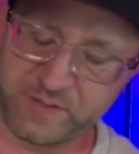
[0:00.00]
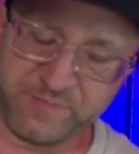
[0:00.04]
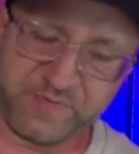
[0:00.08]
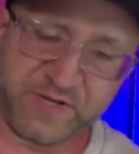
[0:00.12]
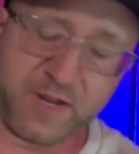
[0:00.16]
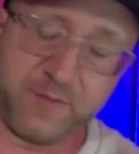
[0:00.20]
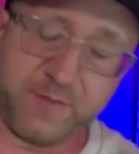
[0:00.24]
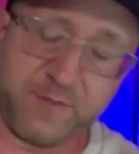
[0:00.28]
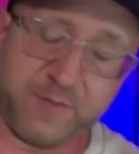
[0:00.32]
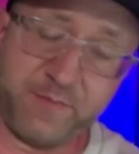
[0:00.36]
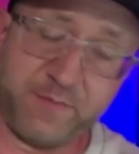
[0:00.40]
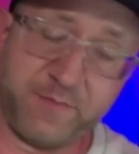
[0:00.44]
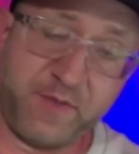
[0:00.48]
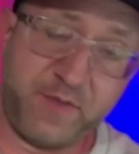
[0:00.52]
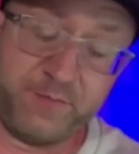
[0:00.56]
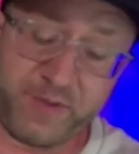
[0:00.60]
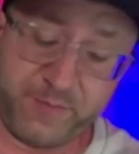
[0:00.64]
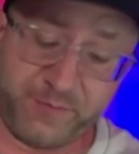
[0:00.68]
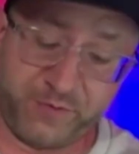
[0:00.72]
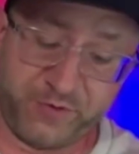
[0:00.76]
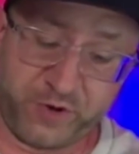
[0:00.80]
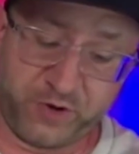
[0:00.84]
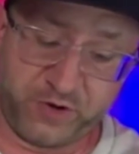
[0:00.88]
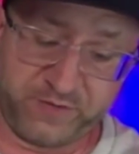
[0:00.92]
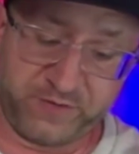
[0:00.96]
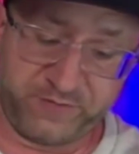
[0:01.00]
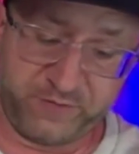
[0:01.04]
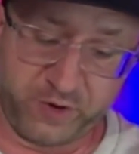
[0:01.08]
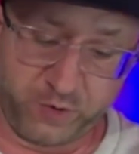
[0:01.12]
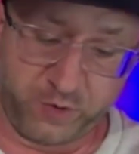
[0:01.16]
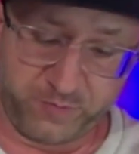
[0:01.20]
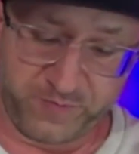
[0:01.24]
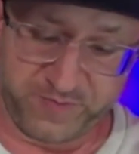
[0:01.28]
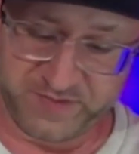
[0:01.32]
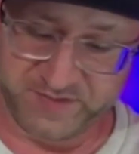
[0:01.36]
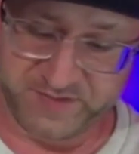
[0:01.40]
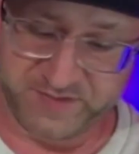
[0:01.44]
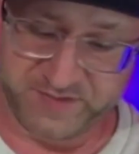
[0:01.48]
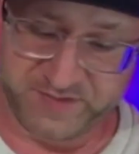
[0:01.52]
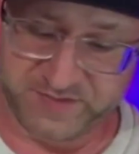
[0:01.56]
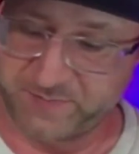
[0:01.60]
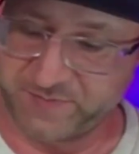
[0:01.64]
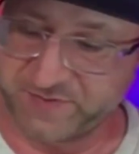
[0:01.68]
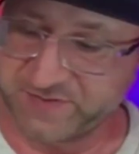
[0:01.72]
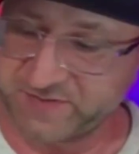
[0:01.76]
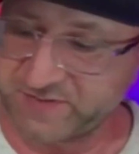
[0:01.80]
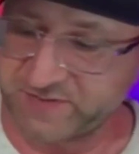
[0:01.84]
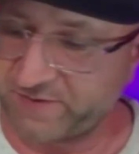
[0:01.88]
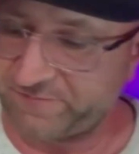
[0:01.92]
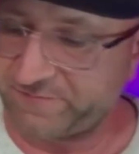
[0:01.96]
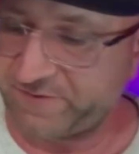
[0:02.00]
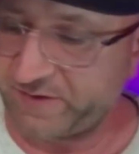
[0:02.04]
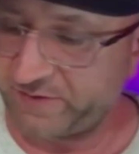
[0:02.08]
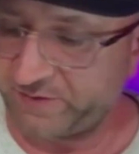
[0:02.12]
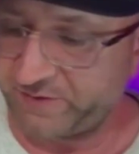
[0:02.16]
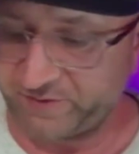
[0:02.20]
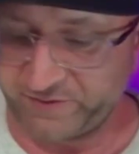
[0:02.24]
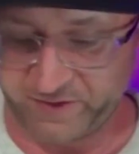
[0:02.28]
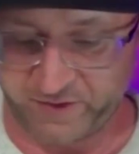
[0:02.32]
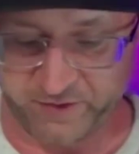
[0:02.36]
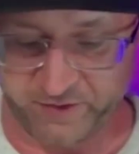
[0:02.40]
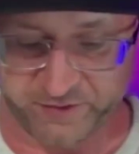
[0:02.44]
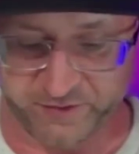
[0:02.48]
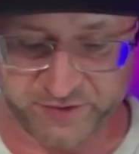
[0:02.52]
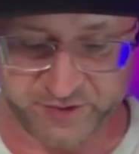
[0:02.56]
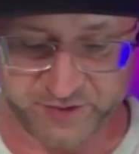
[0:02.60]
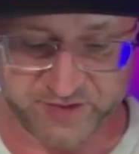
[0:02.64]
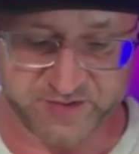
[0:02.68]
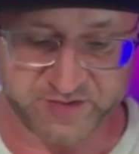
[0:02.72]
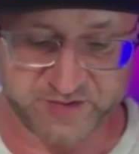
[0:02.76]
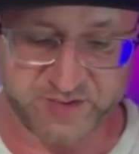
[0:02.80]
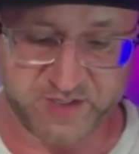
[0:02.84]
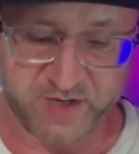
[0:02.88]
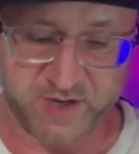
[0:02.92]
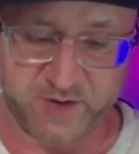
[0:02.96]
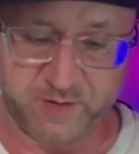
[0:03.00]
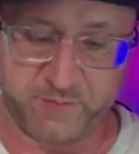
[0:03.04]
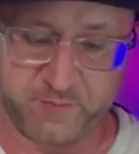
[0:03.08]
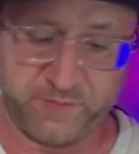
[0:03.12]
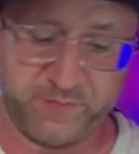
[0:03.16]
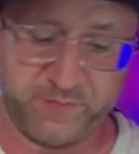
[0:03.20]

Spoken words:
Sometimes some people don't even open this type of stuff either. They'll just